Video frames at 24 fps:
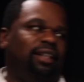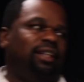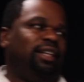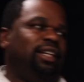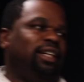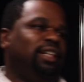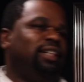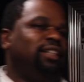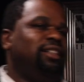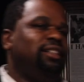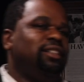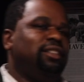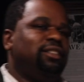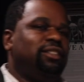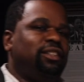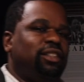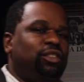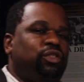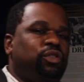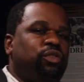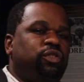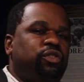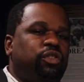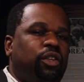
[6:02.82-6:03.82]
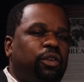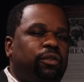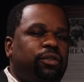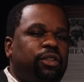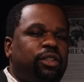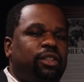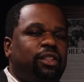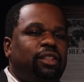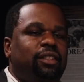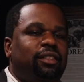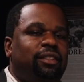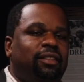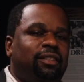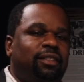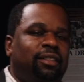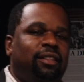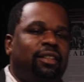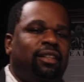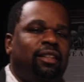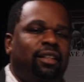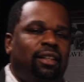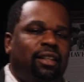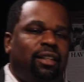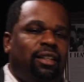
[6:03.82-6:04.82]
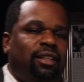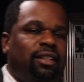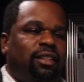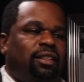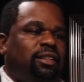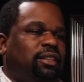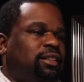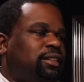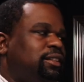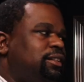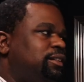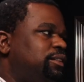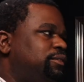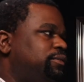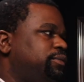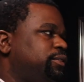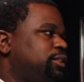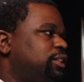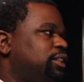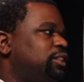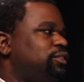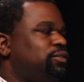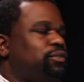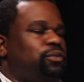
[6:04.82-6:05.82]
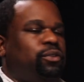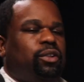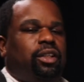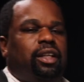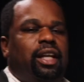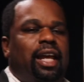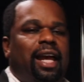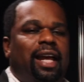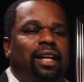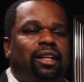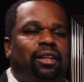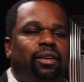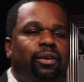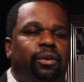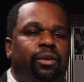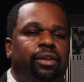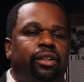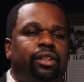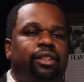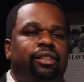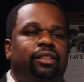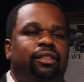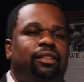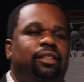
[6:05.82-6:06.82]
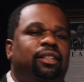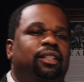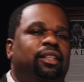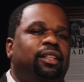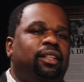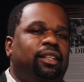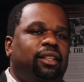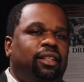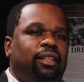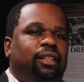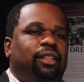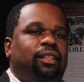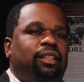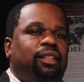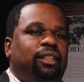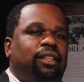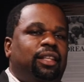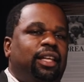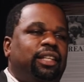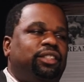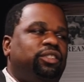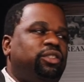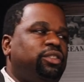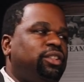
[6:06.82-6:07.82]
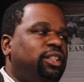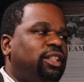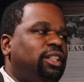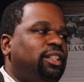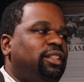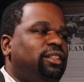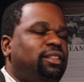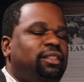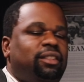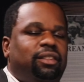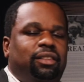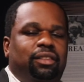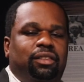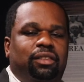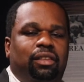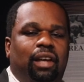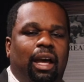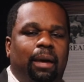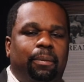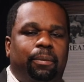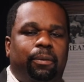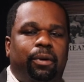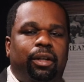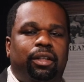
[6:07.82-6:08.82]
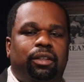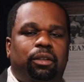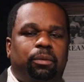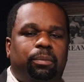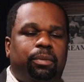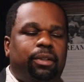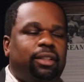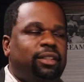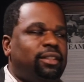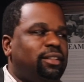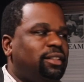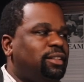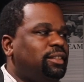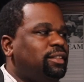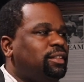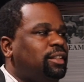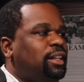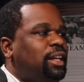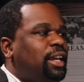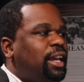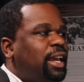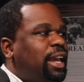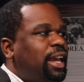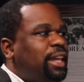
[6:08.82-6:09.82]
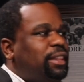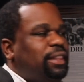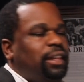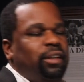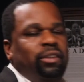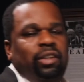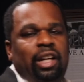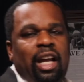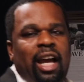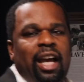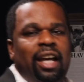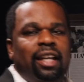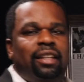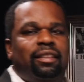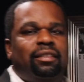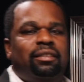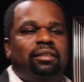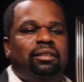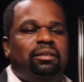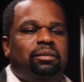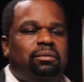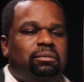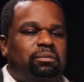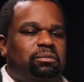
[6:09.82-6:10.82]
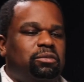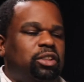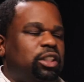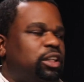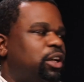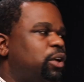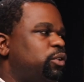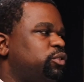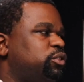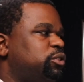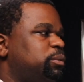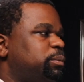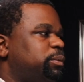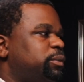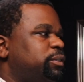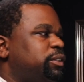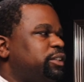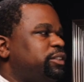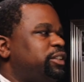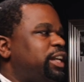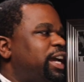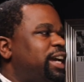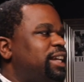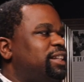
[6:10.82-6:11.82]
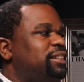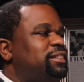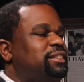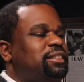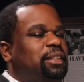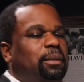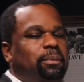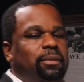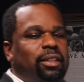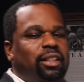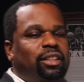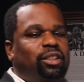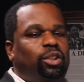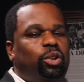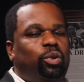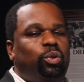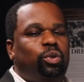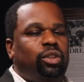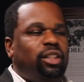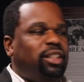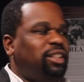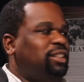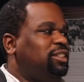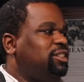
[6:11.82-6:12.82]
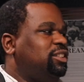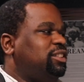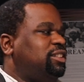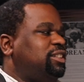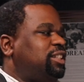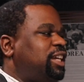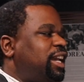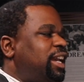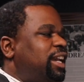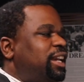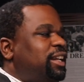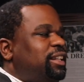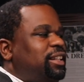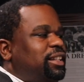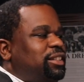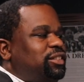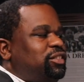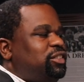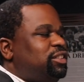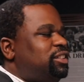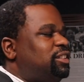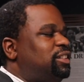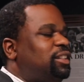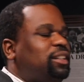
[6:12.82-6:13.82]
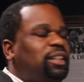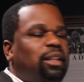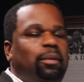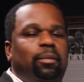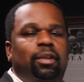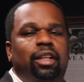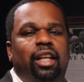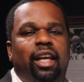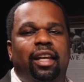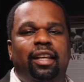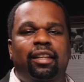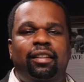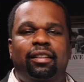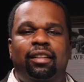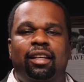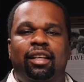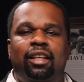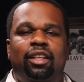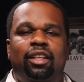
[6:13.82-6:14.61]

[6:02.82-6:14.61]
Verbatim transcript: in essential services for these four categories that you need to operate your business. And they're not negotiable. They're not something you can just say, hey, let's just eliminate.